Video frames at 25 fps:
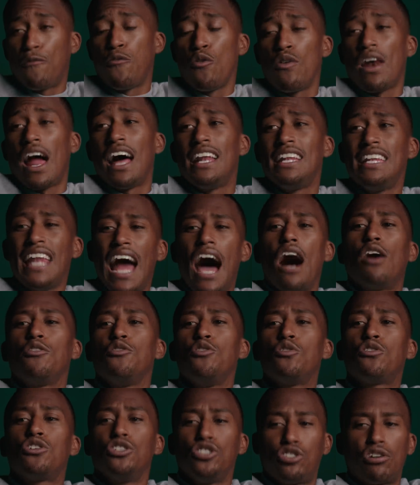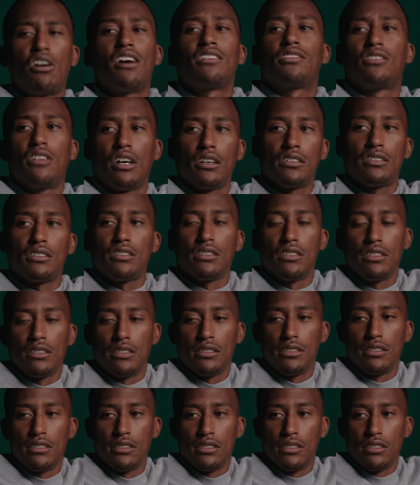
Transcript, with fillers: feel like now you can trust us. Mm.